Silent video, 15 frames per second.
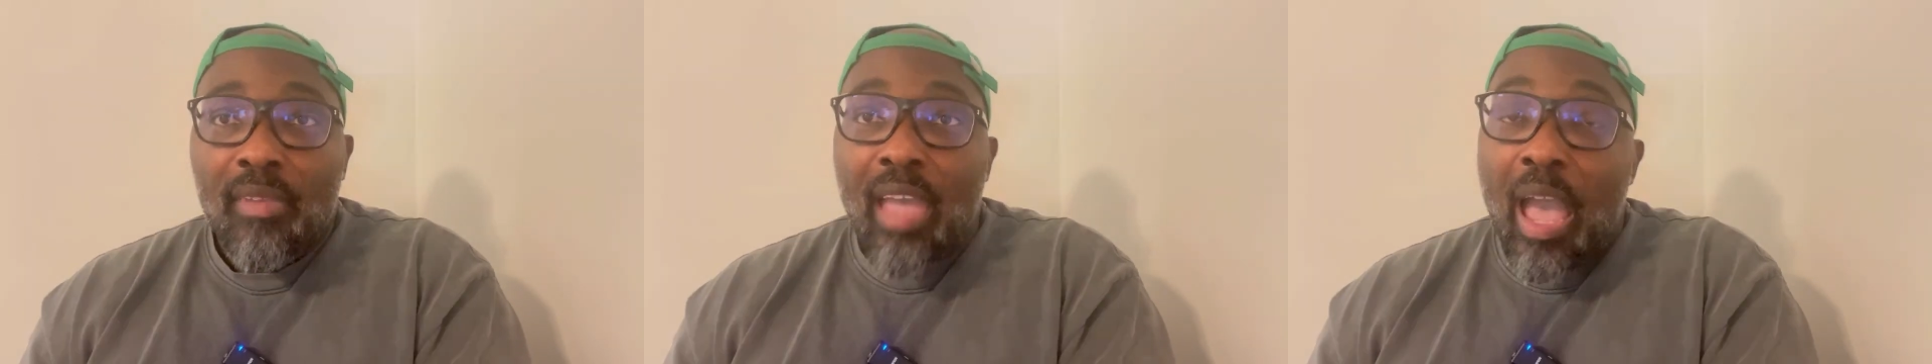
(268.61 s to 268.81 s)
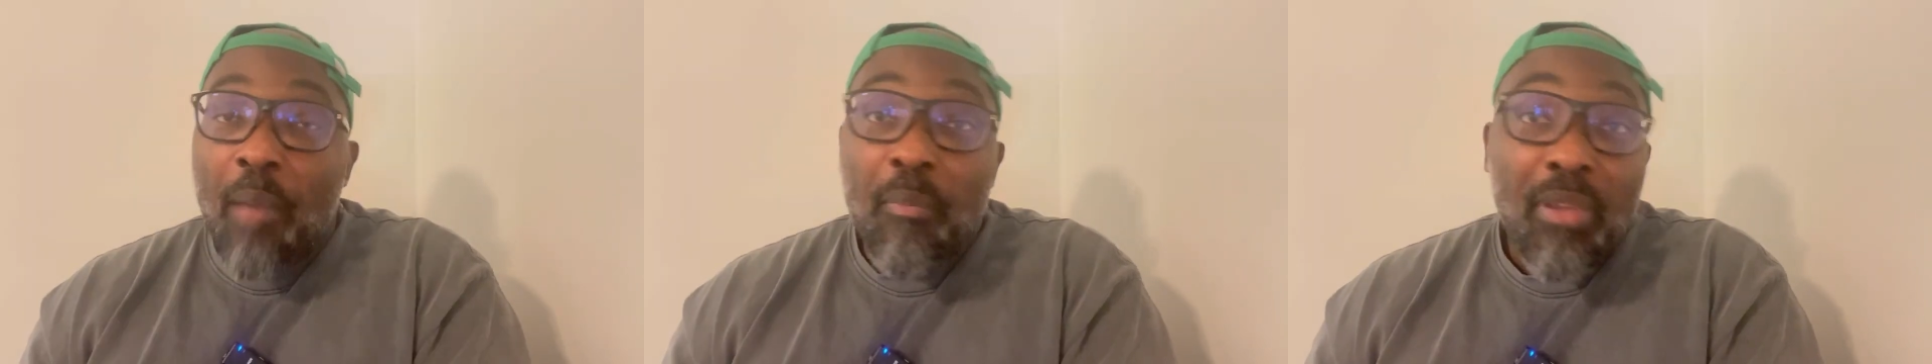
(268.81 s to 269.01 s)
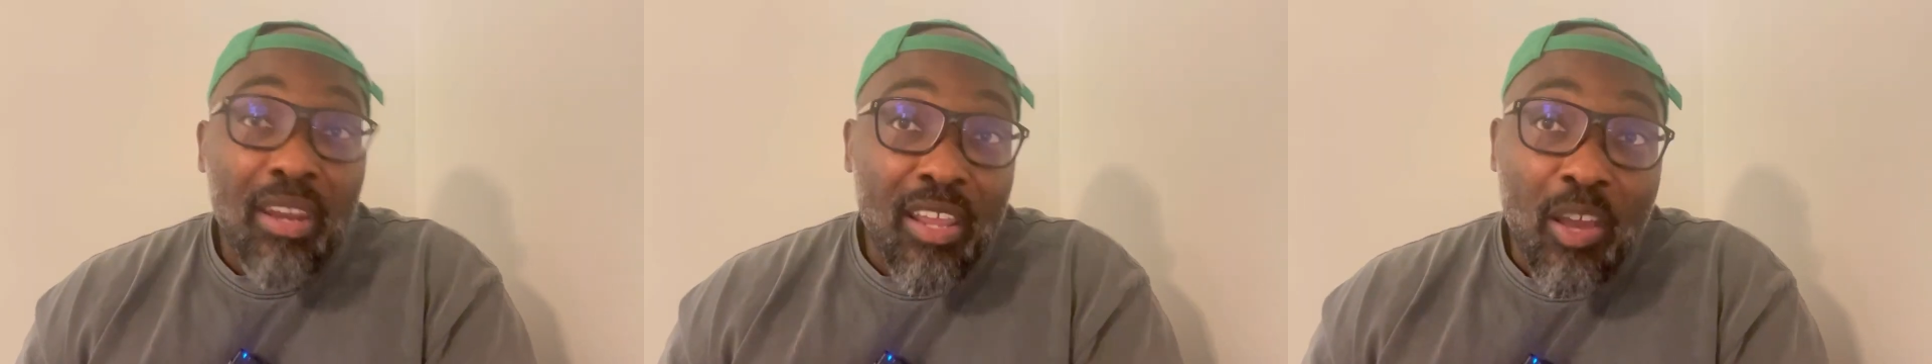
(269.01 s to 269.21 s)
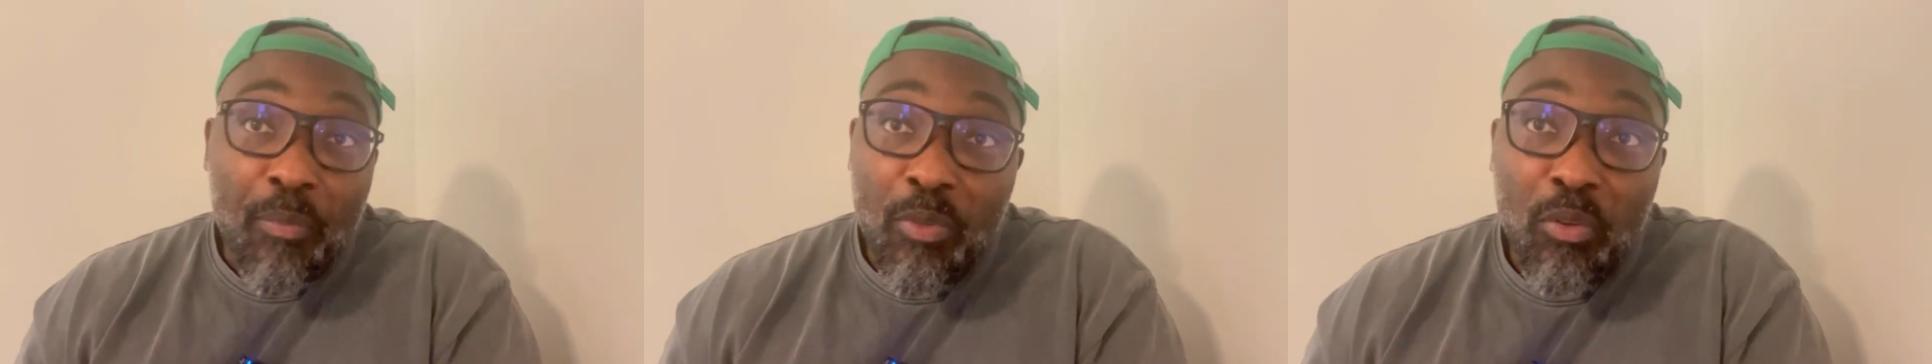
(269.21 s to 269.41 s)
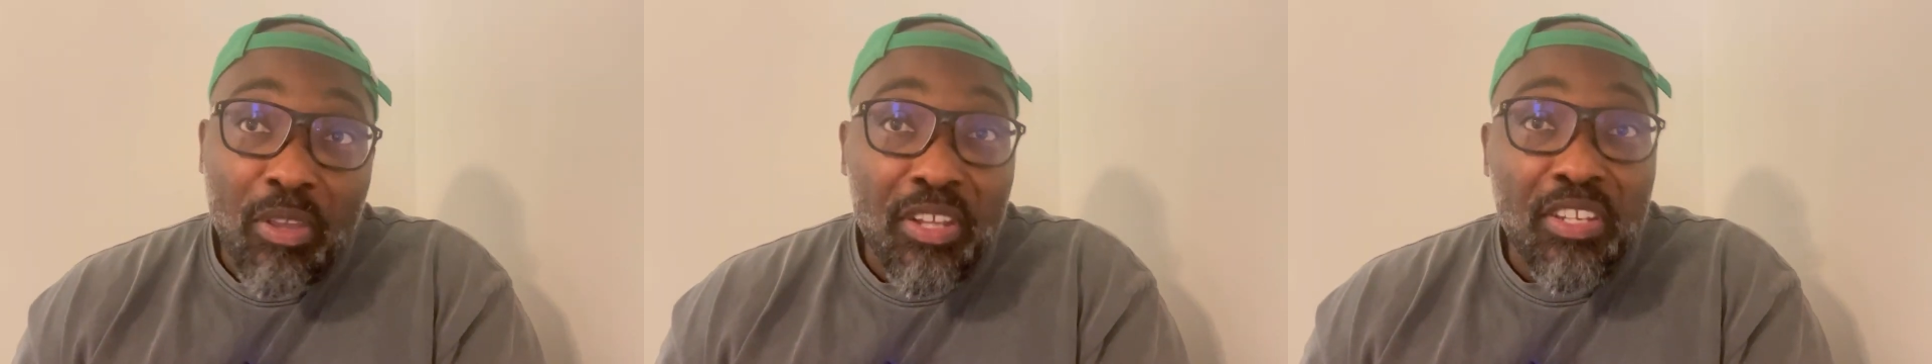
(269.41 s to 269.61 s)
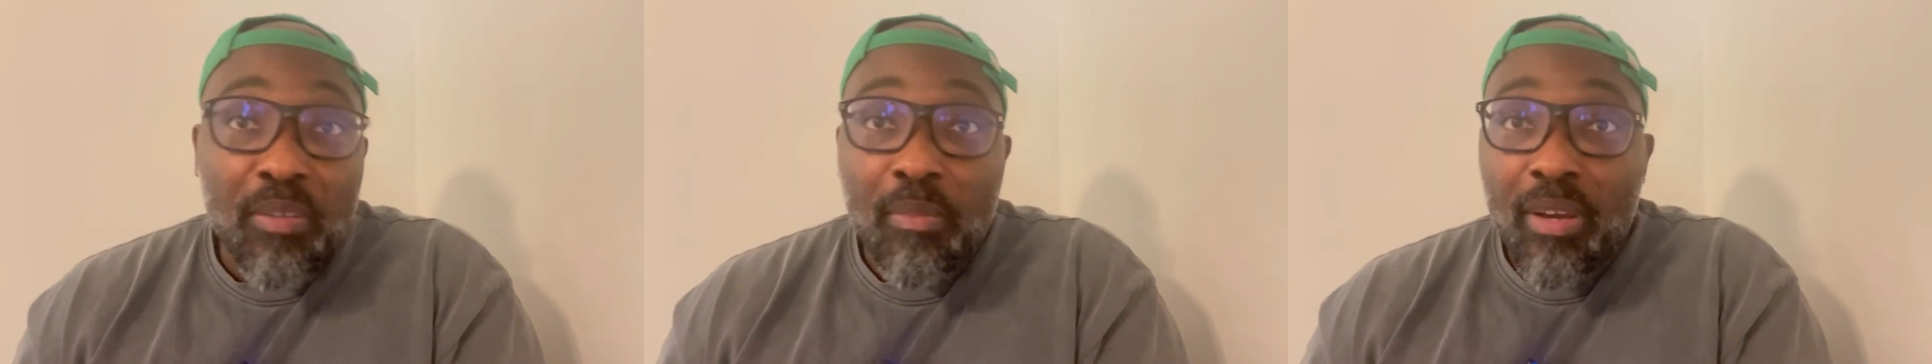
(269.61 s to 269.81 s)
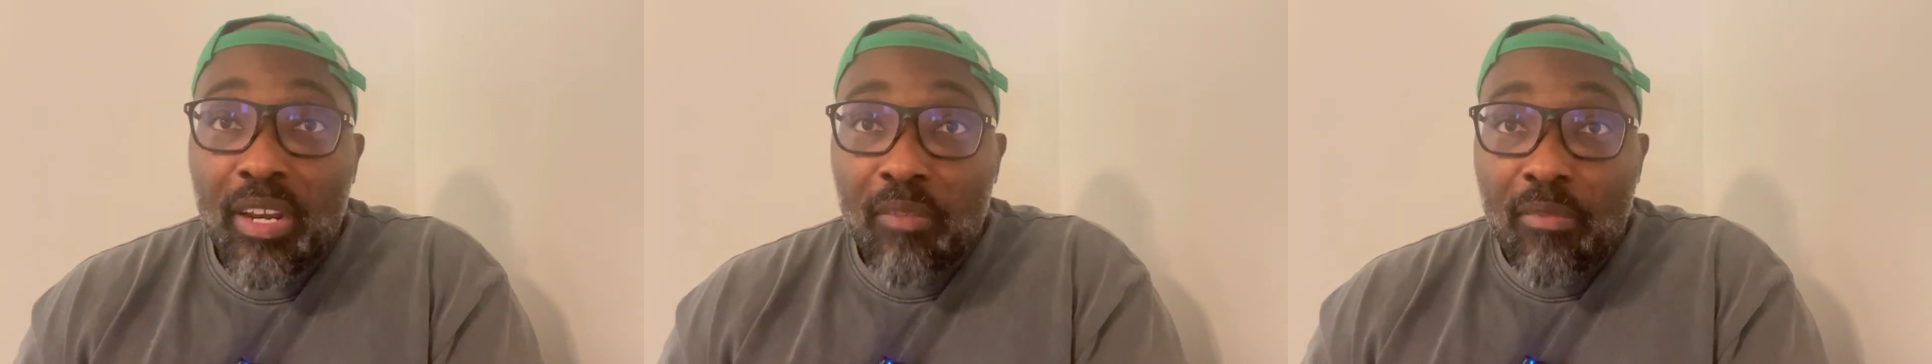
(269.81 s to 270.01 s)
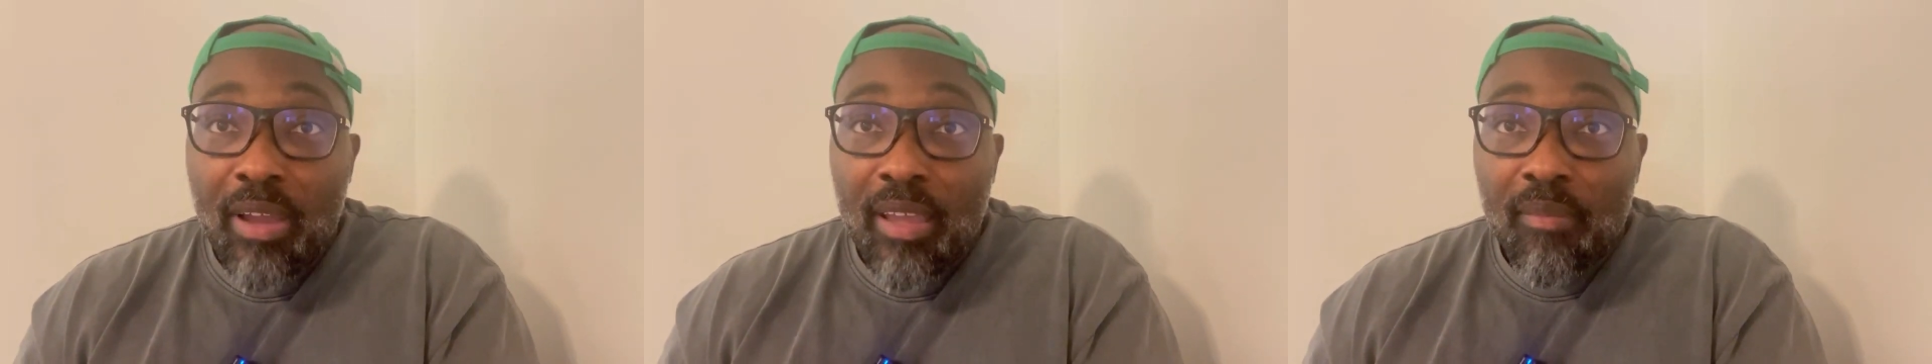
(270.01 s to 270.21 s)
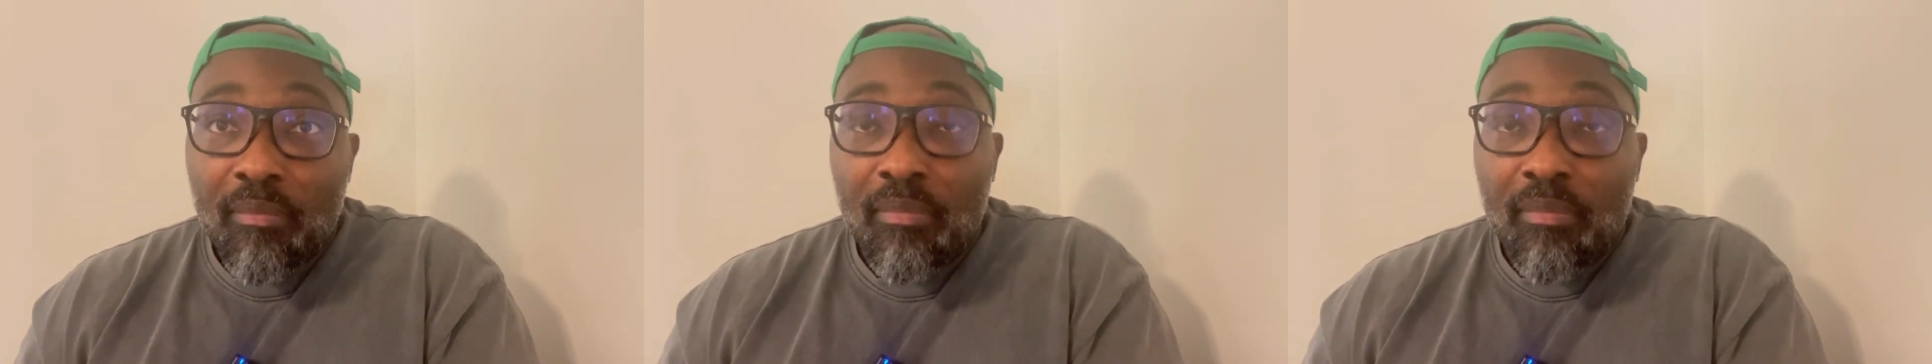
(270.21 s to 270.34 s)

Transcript: I'm here to help you get your money right.